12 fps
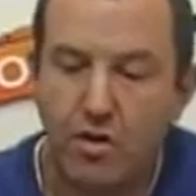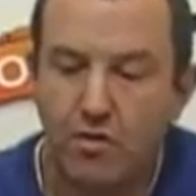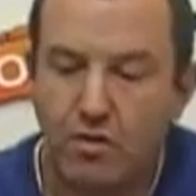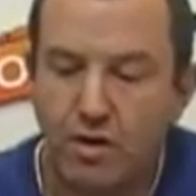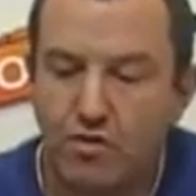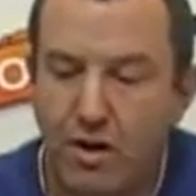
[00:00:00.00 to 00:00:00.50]

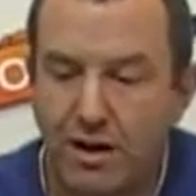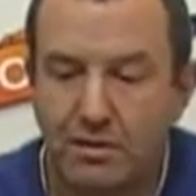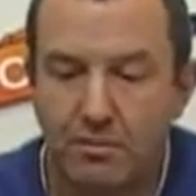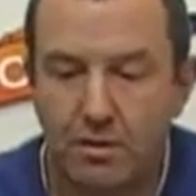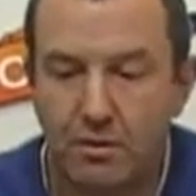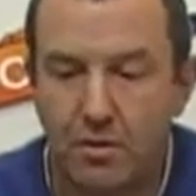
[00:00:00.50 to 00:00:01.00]

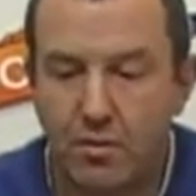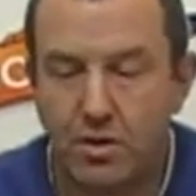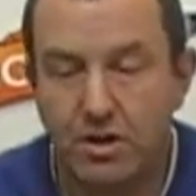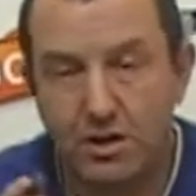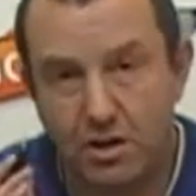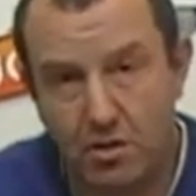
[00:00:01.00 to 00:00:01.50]
retractable,
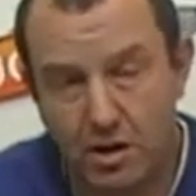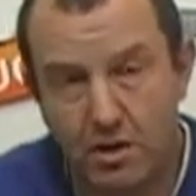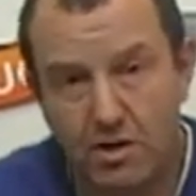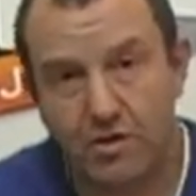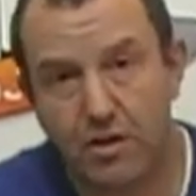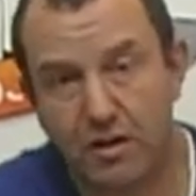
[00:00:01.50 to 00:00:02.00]
which is quite
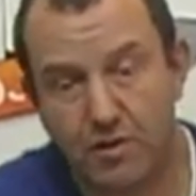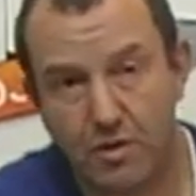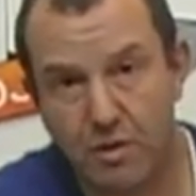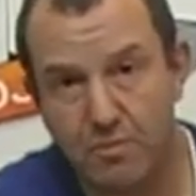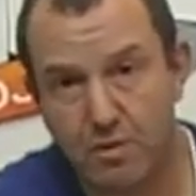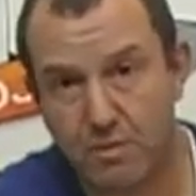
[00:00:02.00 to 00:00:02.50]
useful if you
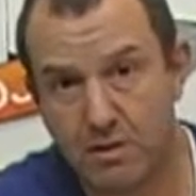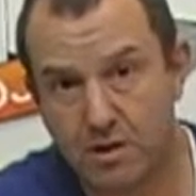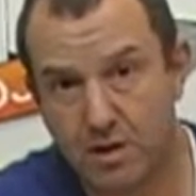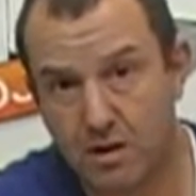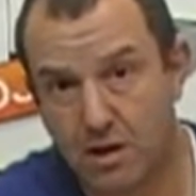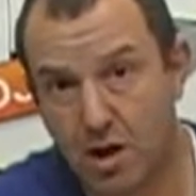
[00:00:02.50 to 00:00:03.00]
want to put them
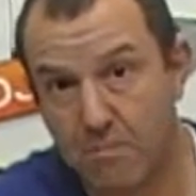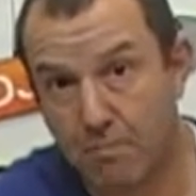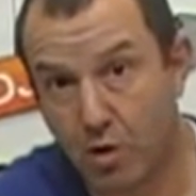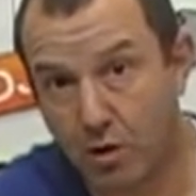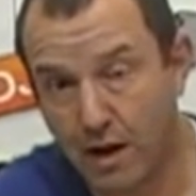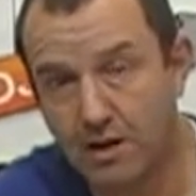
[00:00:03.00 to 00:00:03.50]
inside a
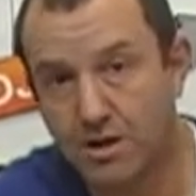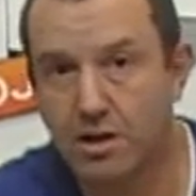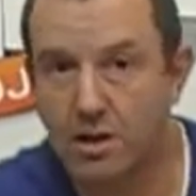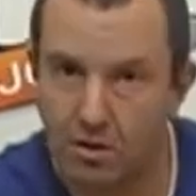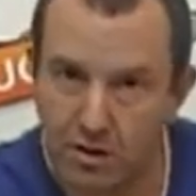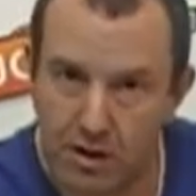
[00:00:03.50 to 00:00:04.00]
pocket, so
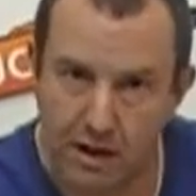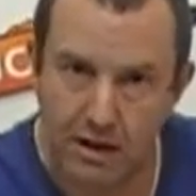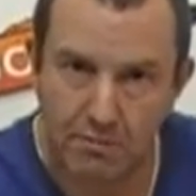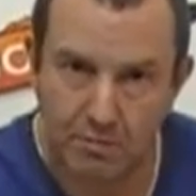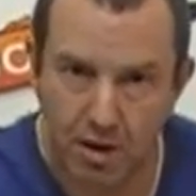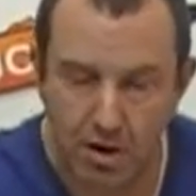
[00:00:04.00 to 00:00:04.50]
you're not going to get
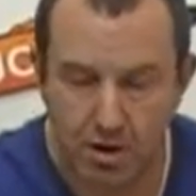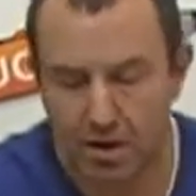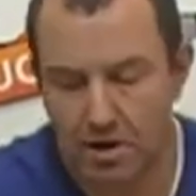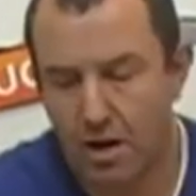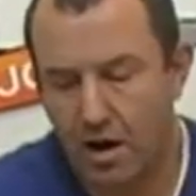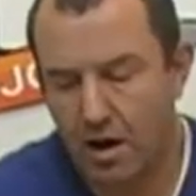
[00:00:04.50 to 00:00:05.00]
a
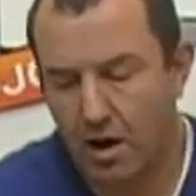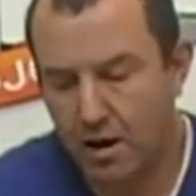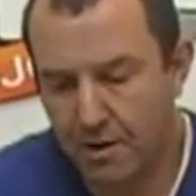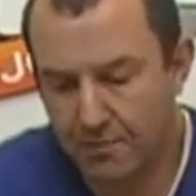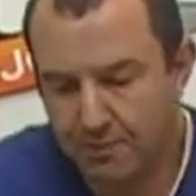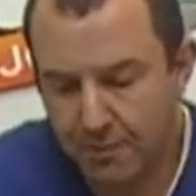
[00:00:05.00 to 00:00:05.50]

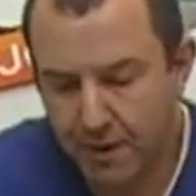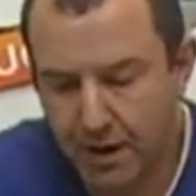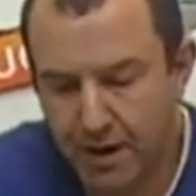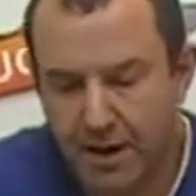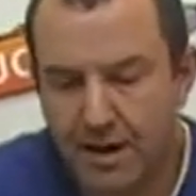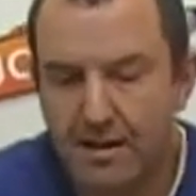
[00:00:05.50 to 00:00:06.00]
mark.
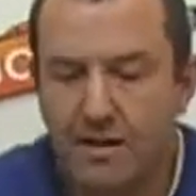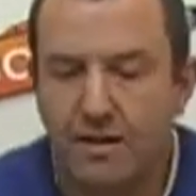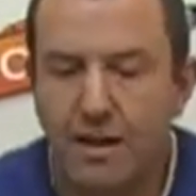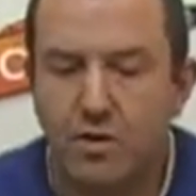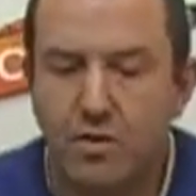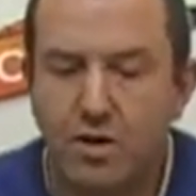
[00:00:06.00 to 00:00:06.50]

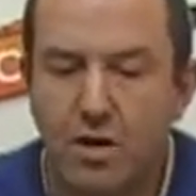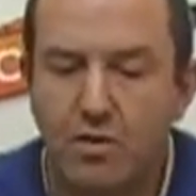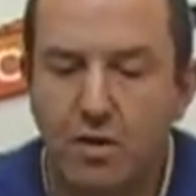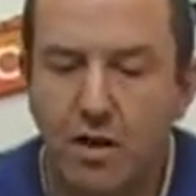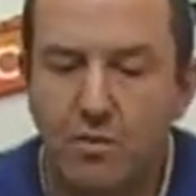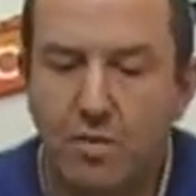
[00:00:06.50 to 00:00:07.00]
They also
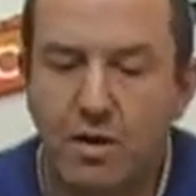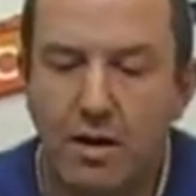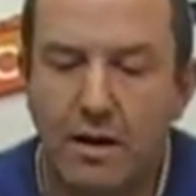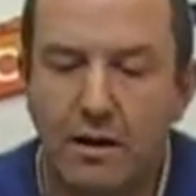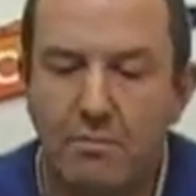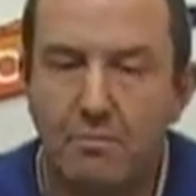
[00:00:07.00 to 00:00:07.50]
come with a
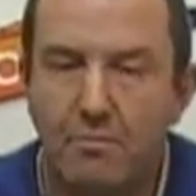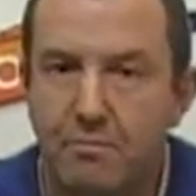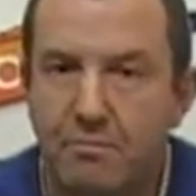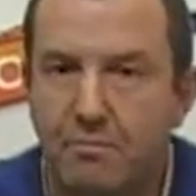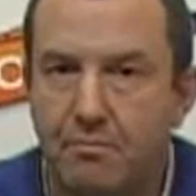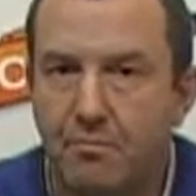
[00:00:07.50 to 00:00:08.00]
little
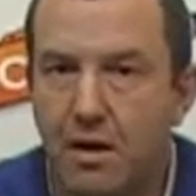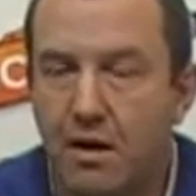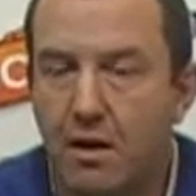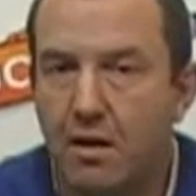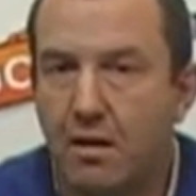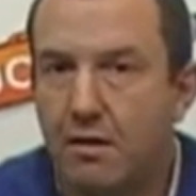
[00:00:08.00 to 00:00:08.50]

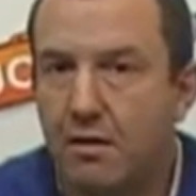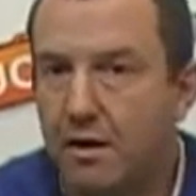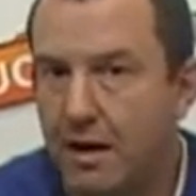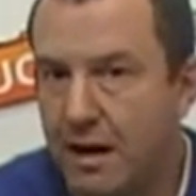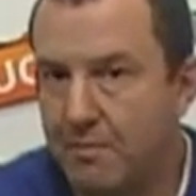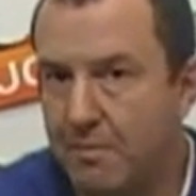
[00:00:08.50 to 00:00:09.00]

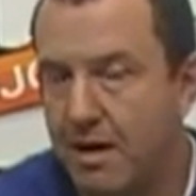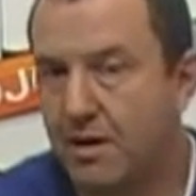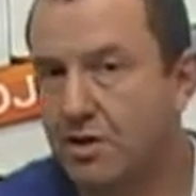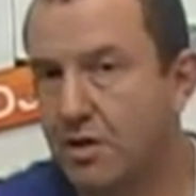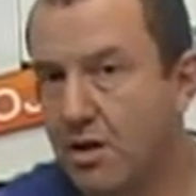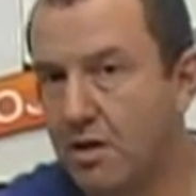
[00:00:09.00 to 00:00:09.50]
clip here,
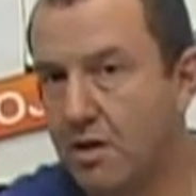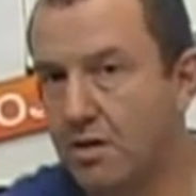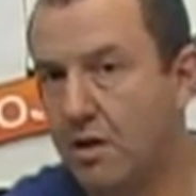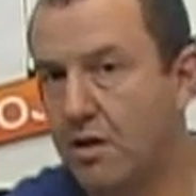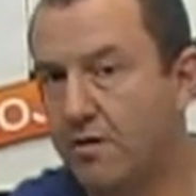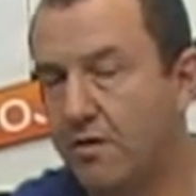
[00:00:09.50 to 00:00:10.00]
so you can
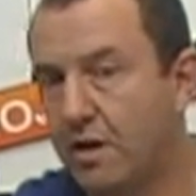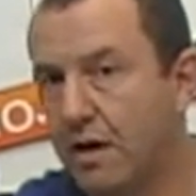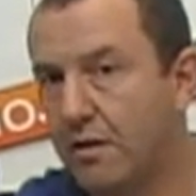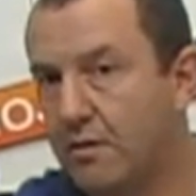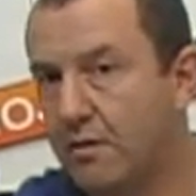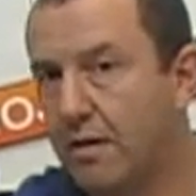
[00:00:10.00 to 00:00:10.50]
kind of
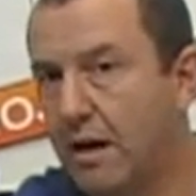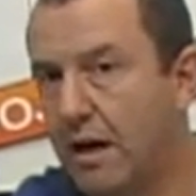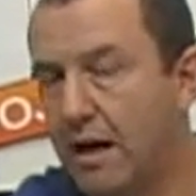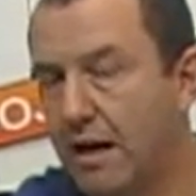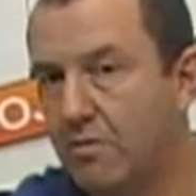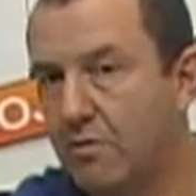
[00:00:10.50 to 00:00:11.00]
like
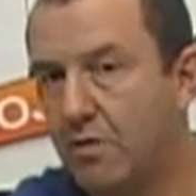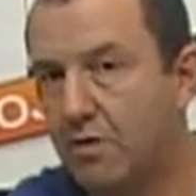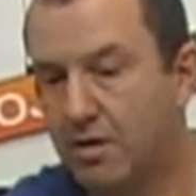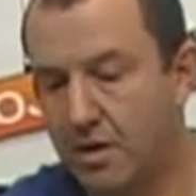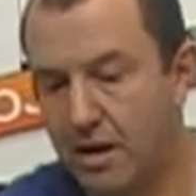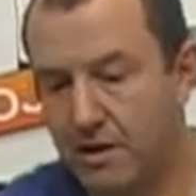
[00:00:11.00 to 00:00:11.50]
hang them on
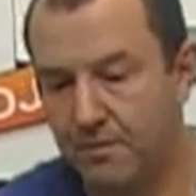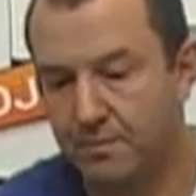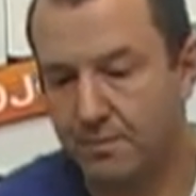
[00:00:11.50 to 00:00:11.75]
the thing.